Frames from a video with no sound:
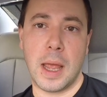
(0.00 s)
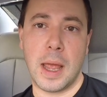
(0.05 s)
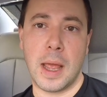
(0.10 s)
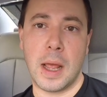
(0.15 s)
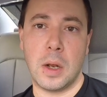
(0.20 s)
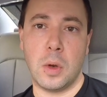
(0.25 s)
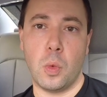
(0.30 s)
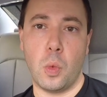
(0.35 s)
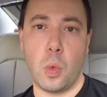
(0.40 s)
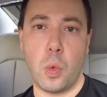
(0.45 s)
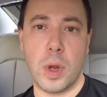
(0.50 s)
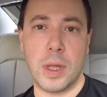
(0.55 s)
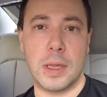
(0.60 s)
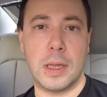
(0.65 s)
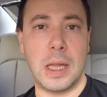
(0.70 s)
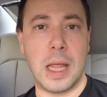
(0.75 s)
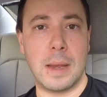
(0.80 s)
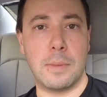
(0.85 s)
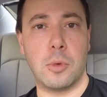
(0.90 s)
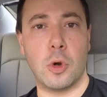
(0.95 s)
and
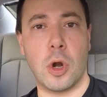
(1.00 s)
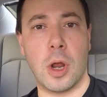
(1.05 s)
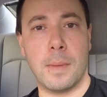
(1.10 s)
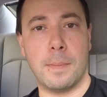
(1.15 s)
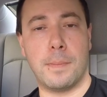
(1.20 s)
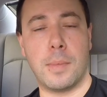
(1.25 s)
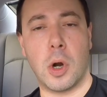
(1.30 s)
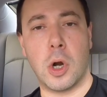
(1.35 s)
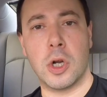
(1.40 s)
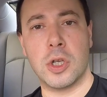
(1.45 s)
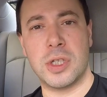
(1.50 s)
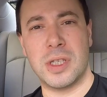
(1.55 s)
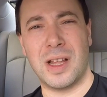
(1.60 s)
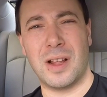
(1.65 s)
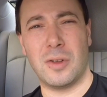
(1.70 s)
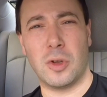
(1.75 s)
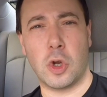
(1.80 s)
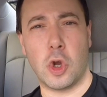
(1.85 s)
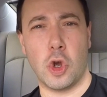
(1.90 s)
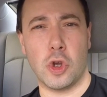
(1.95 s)
with labor and parts
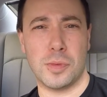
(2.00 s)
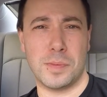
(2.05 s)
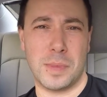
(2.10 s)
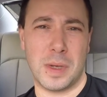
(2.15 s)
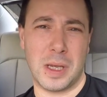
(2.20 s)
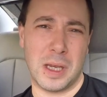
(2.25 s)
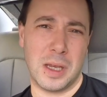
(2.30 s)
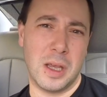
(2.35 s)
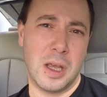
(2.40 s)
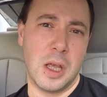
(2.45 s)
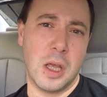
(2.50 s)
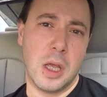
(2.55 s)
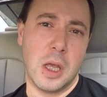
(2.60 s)
that would cost me,